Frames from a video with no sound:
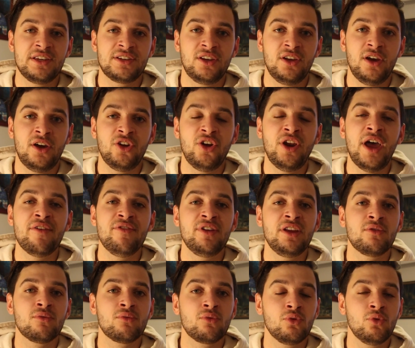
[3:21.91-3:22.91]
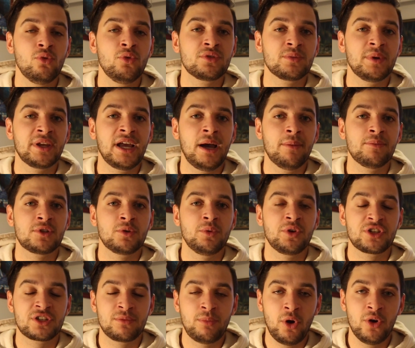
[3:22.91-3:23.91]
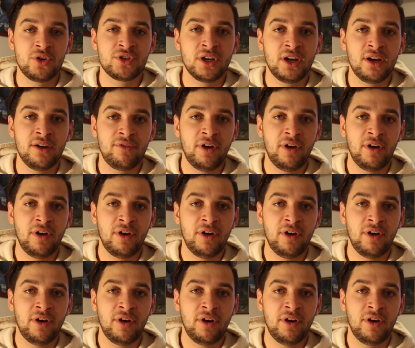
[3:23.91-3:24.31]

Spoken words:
So I don't have any rules when it comes to exposure.